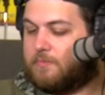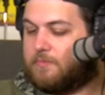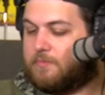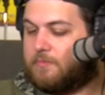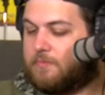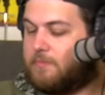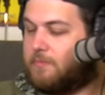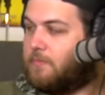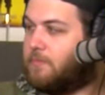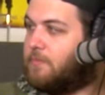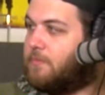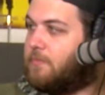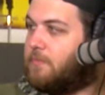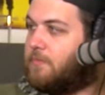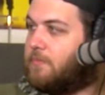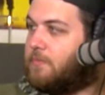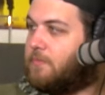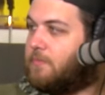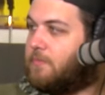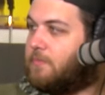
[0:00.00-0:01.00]

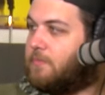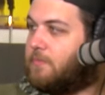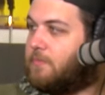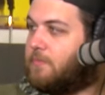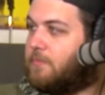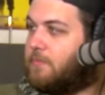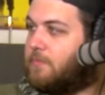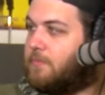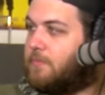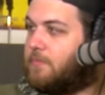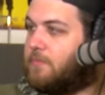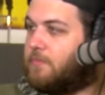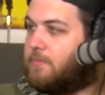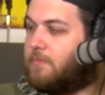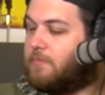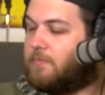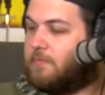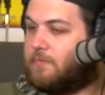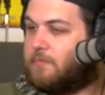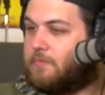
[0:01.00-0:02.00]

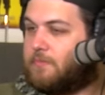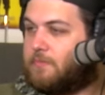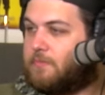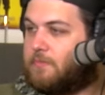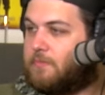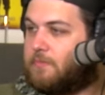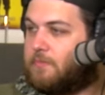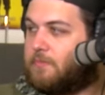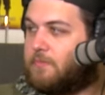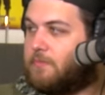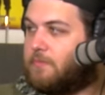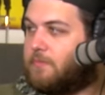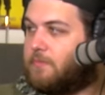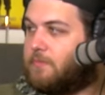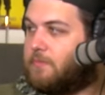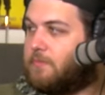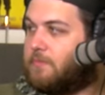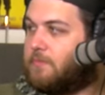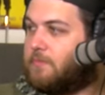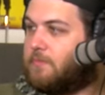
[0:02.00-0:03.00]

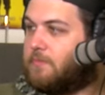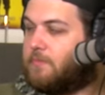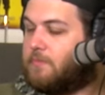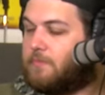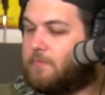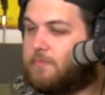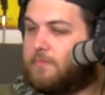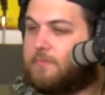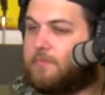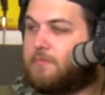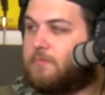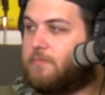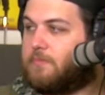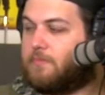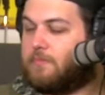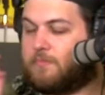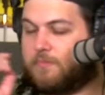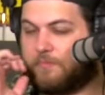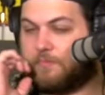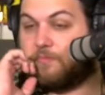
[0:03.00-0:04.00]

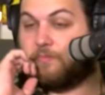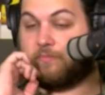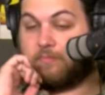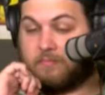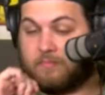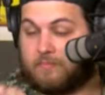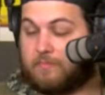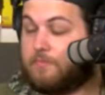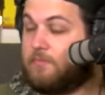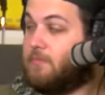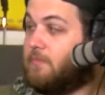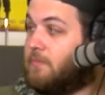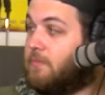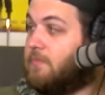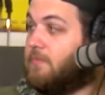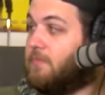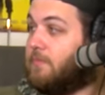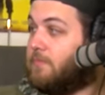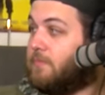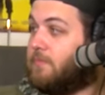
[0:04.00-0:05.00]

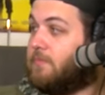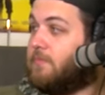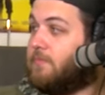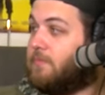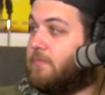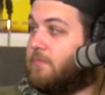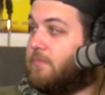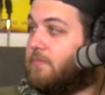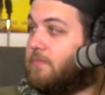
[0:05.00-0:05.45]
The person shown says nothing.